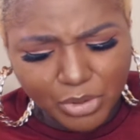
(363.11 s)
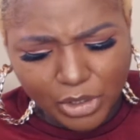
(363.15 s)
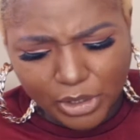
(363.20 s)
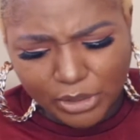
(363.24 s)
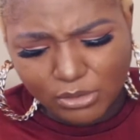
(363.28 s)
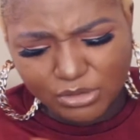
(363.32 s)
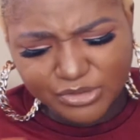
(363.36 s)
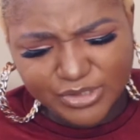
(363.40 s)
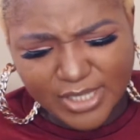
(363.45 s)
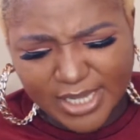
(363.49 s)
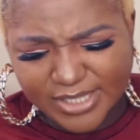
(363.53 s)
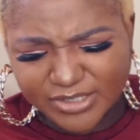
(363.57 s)
it
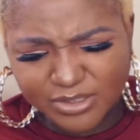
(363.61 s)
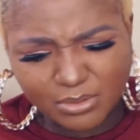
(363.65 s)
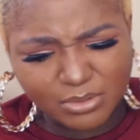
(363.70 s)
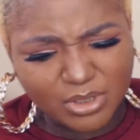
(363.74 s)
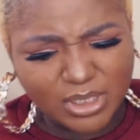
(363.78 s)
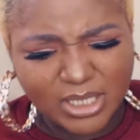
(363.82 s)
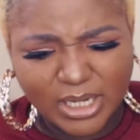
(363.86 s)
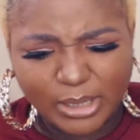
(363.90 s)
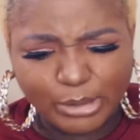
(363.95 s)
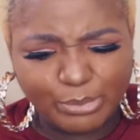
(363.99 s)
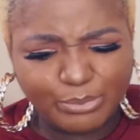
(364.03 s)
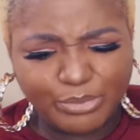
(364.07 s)
looks like something
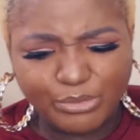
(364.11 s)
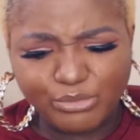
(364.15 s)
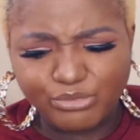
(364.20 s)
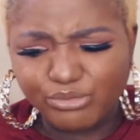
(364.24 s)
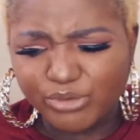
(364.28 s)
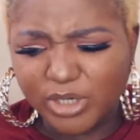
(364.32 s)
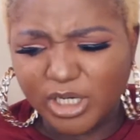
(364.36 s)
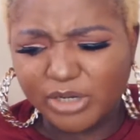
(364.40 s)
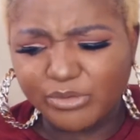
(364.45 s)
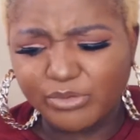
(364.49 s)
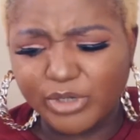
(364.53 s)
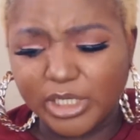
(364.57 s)
that will be
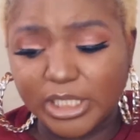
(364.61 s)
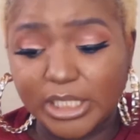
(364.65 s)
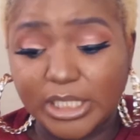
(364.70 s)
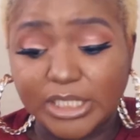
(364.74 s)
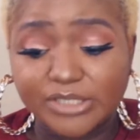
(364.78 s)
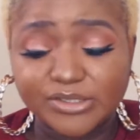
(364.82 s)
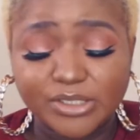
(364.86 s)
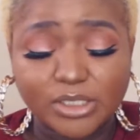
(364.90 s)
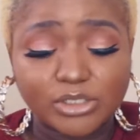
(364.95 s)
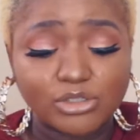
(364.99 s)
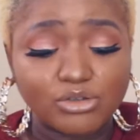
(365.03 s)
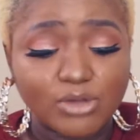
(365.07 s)
really, really
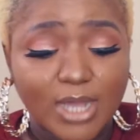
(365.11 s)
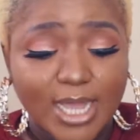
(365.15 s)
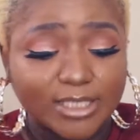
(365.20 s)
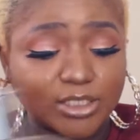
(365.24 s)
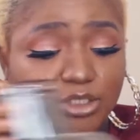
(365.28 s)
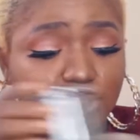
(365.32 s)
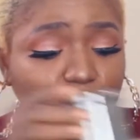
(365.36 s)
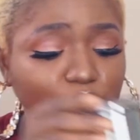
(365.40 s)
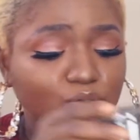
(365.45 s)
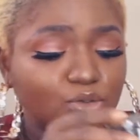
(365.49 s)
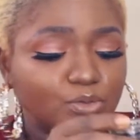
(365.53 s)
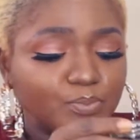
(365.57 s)
easy to
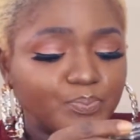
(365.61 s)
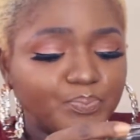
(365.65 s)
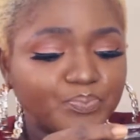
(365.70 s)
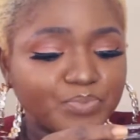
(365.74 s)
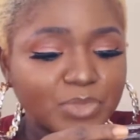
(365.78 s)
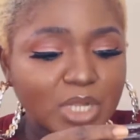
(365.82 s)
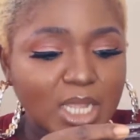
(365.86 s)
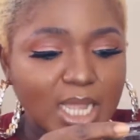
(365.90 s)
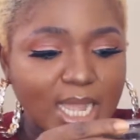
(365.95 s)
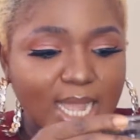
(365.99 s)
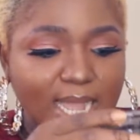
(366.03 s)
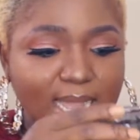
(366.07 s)
handle.
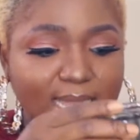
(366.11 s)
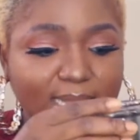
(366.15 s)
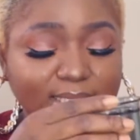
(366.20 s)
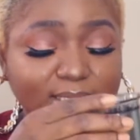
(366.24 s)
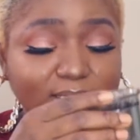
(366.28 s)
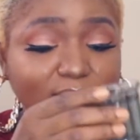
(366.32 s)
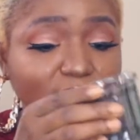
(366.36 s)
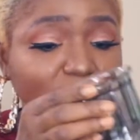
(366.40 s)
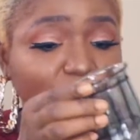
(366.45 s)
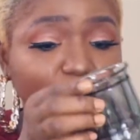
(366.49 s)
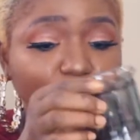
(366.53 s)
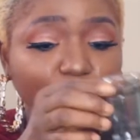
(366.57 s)

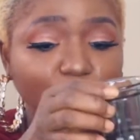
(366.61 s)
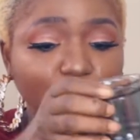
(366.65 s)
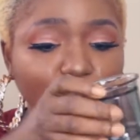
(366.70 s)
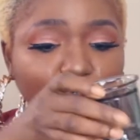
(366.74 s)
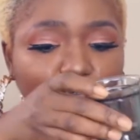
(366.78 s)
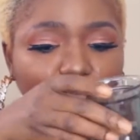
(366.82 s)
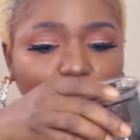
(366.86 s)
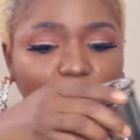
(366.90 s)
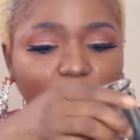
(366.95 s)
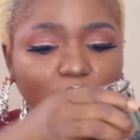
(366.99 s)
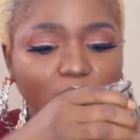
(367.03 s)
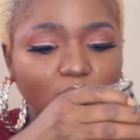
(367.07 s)
And you
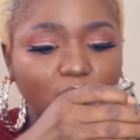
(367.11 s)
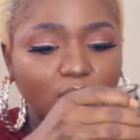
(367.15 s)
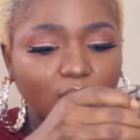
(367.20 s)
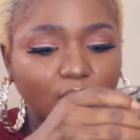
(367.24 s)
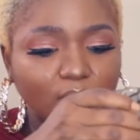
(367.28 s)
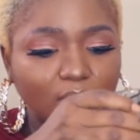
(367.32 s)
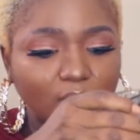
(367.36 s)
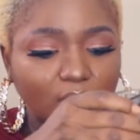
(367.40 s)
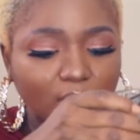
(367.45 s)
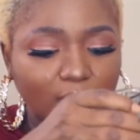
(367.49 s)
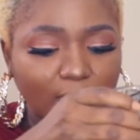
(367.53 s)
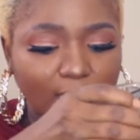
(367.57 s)
know,
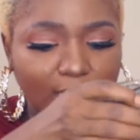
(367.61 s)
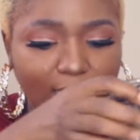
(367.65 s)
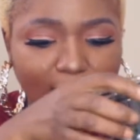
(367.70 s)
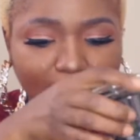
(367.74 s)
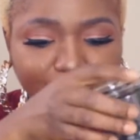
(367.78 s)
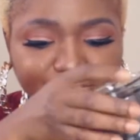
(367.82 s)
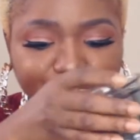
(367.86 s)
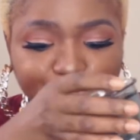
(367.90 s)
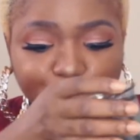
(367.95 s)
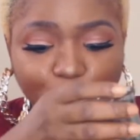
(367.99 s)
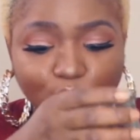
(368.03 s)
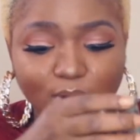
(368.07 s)
I'm
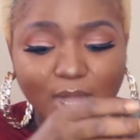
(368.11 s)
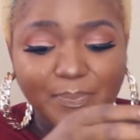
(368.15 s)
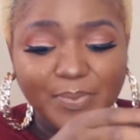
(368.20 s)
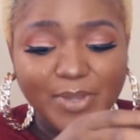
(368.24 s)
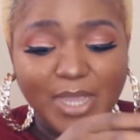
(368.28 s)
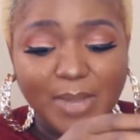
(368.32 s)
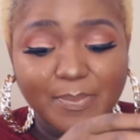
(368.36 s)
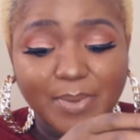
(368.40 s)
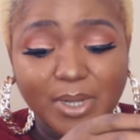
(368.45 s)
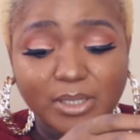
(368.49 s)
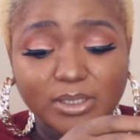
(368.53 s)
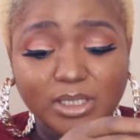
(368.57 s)
so happy
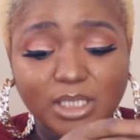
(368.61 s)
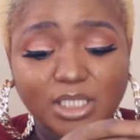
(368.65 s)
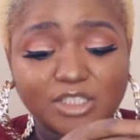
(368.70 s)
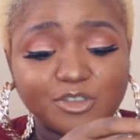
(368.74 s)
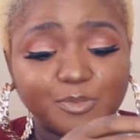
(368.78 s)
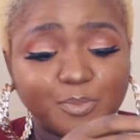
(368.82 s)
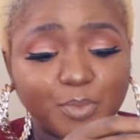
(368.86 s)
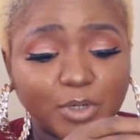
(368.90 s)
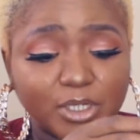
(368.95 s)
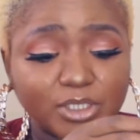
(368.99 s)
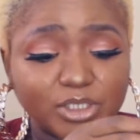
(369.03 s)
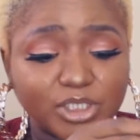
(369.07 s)
about this
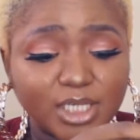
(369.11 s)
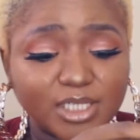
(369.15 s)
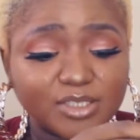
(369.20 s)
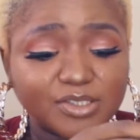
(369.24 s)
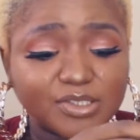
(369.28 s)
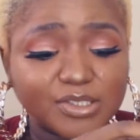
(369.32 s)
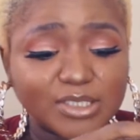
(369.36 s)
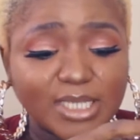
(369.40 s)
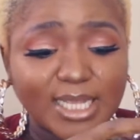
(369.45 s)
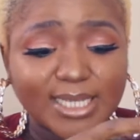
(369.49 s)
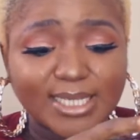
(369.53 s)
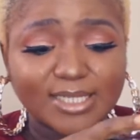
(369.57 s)

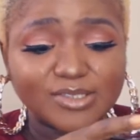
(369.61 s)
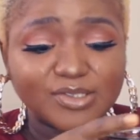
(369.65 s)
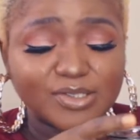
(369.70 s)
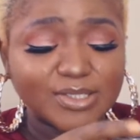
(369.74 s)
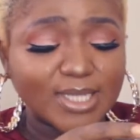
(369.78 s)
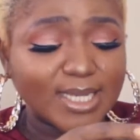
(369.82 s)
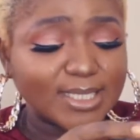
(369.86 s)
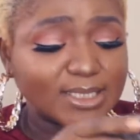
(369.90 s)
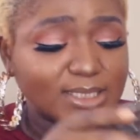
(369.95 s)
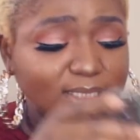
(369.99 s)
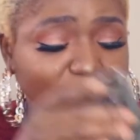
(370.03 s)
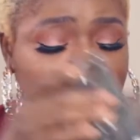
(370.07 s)
purchase. Like I
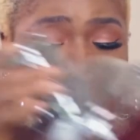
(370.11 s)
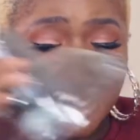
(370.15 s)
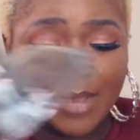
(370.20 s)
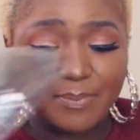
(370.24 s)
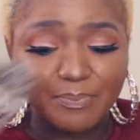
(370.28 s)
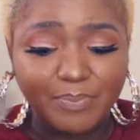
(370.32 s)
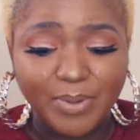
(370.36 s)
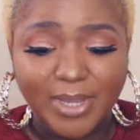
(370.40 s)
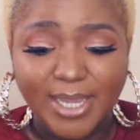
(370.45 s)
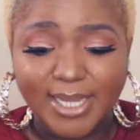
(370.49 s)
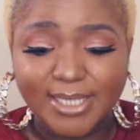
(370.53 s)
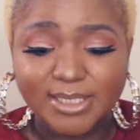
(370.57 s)
said, I
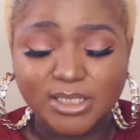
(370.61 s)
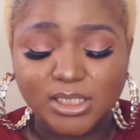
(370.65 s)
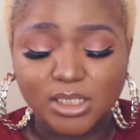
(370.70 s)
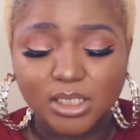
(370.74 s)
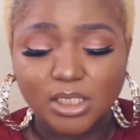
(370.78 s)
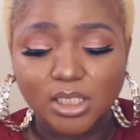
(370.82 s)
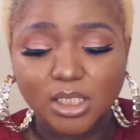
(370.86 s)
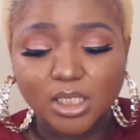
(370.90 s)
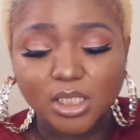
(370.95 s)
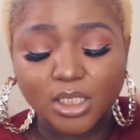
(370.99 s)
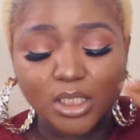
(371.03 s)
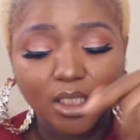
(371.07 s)
paid
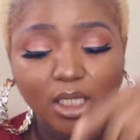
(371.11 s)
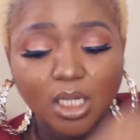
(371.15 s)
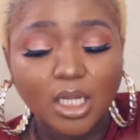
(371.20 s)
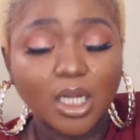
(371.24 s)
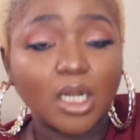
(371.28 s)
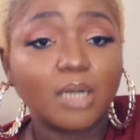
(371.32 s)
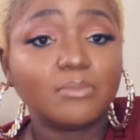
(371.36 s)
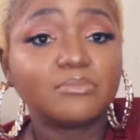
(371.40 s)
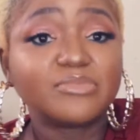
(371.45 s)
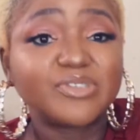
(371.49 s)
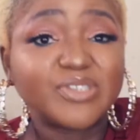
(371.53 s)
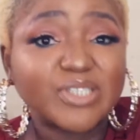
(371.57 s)

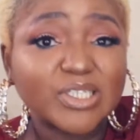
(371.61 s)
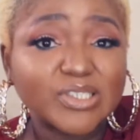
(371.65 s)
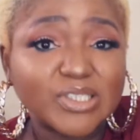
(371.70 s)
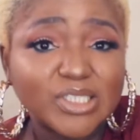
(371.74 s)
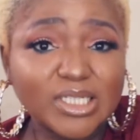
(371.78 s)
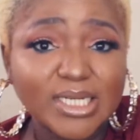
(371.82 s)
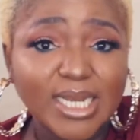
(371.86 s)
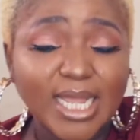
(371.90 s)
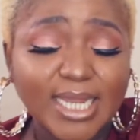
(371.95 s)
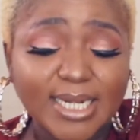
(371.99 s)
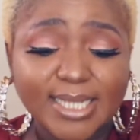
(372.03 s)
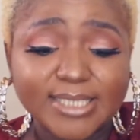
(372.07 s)

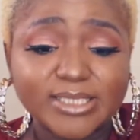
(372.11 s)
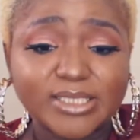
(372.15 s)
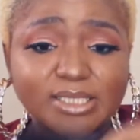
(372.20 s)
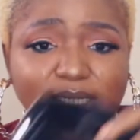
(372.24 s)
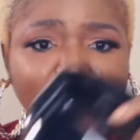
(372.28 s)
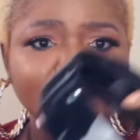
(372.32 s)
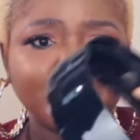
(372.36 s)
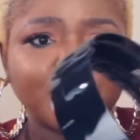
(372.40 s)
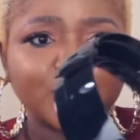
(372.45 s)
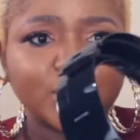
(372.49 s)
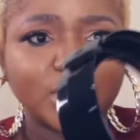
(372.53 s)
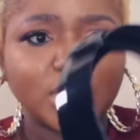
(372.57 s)

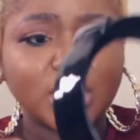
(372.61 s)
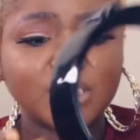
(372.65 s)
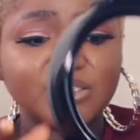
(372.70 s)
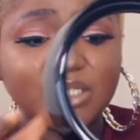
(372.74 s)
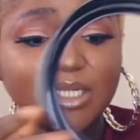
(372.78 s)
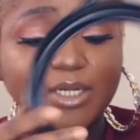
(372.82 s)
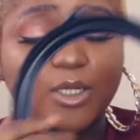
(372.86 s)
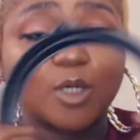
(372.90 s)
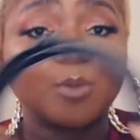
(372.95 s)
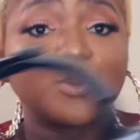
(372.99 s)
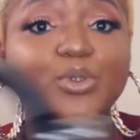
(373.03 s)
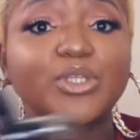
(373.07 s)
$69.99 for this,
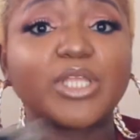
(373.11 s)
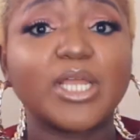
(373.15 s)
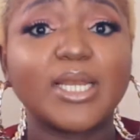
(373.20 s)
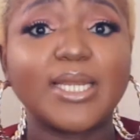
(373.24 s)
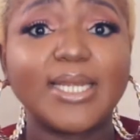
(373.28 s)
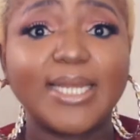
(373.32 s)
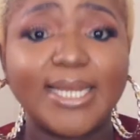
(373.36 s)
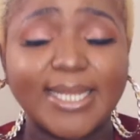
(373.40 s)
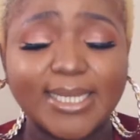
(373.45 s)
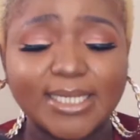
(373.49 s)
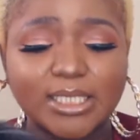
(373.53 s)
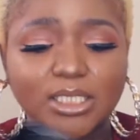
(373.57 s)
and I'll put
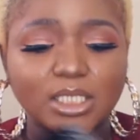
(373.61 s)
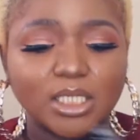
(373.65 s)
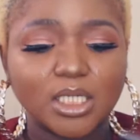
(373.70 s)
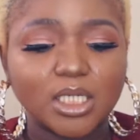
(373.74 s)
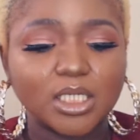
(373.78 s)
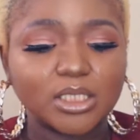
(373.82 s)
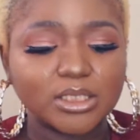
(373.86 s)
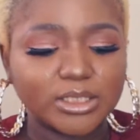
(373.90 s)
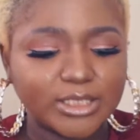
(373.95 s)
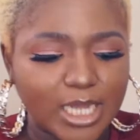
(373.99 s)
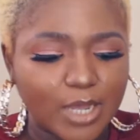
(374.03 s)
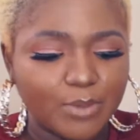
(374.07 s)
a link
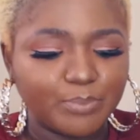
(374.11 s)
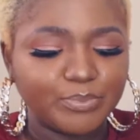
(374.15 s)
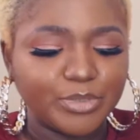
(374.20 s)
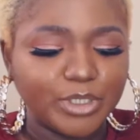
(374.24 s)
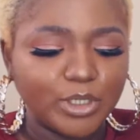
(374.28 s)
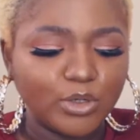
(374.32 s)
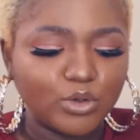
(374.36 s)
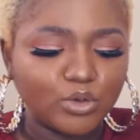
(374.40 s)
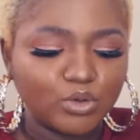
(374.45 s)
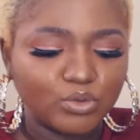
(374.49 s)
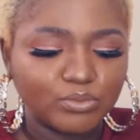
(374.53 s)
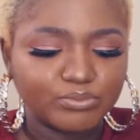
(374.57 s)
down
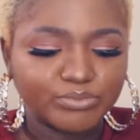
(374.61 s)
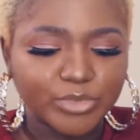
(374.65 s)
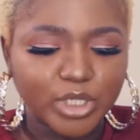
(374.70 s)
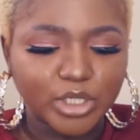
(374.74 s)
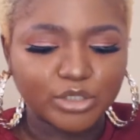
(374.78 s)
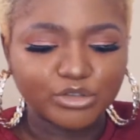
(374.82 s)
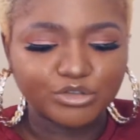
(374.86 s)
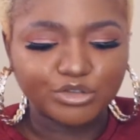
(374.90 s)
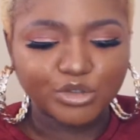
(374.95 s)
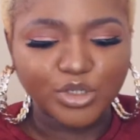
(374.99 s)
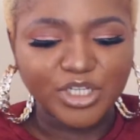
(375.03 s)
below. So